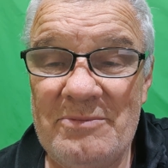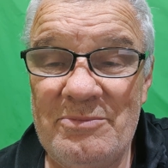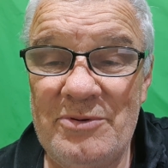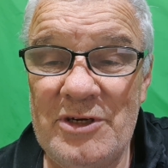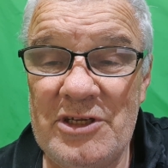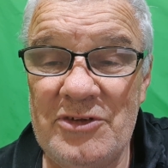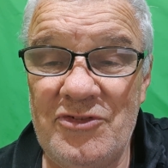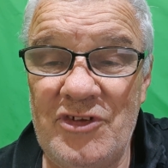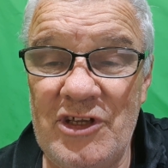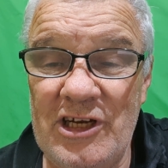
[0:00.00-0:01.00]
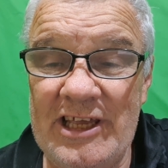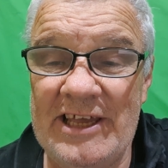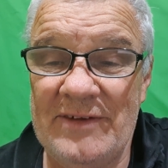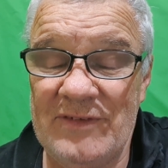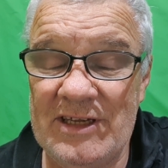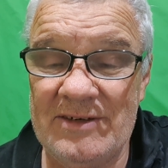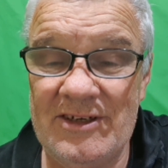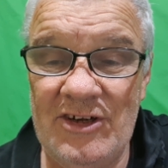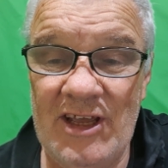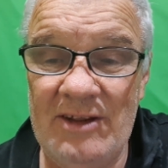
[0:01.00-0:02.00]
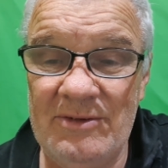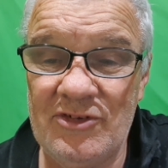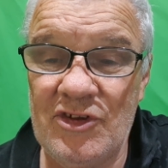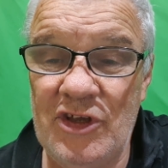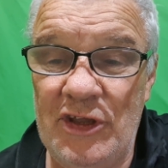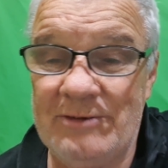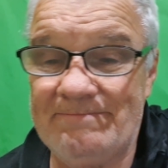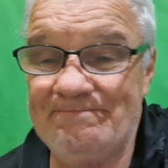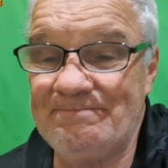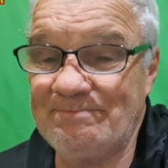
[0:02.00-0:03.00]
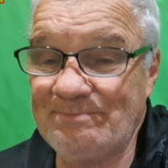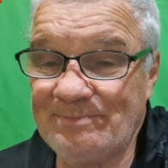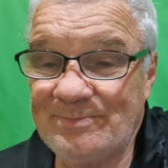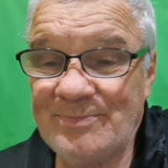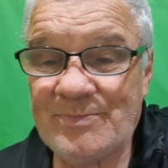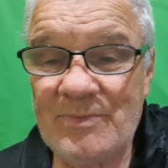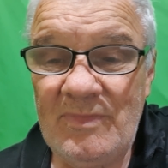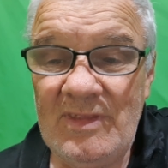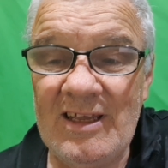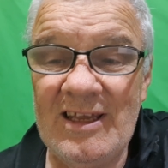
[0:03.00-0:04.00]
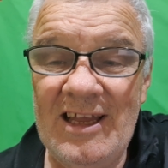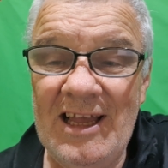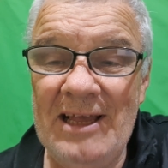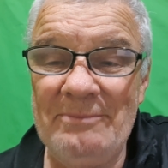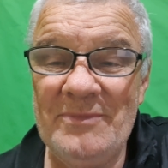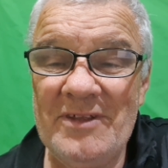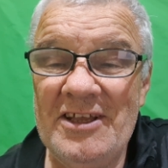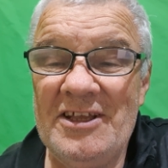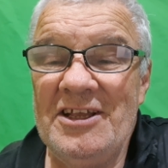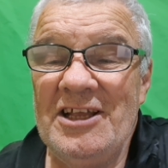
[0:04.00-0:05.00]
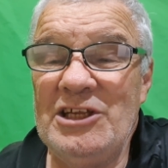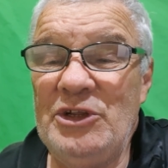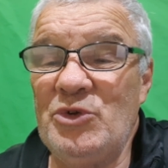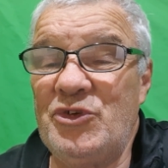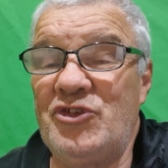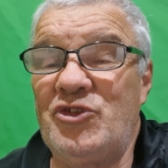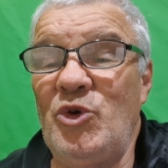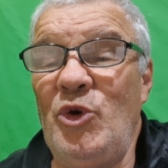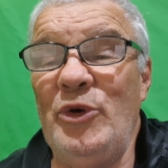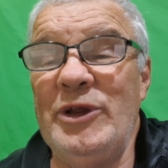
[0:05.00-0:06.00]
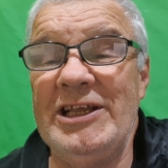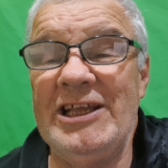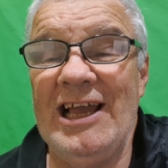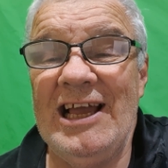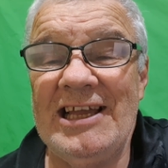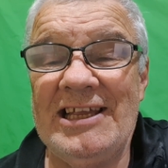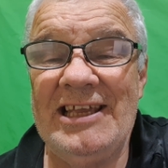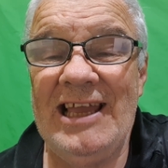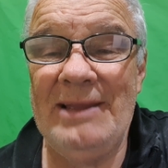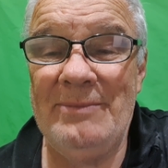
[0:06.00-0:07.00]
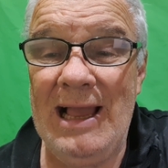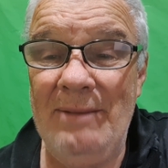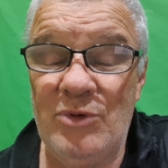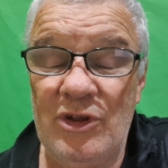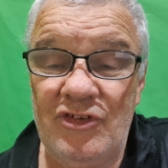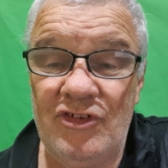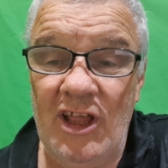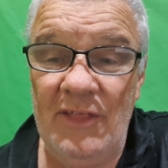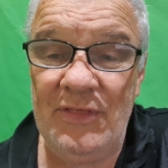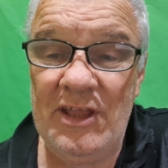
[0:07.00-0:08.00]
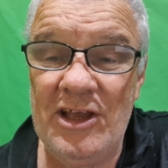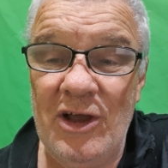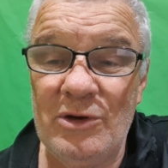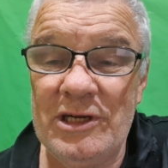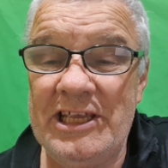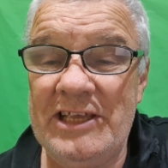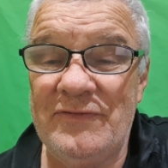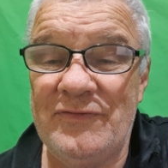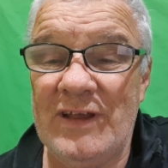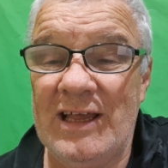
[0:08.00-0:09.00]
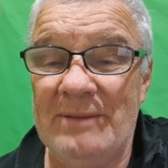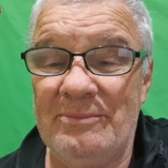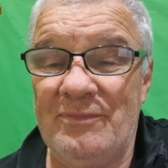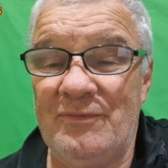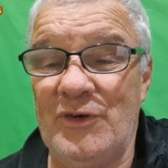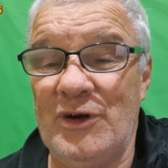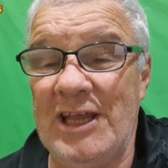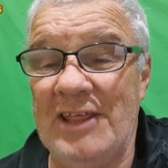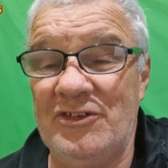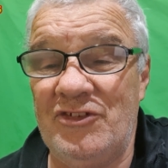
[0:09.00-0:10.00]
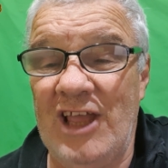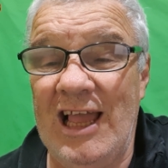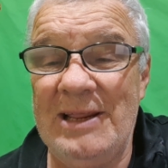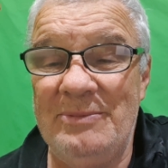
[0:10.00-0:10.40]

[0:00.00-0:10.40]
pretty good deal out of it. You know, it was good. Um, a little story uh, came up, which I think I'll leave um, for another day.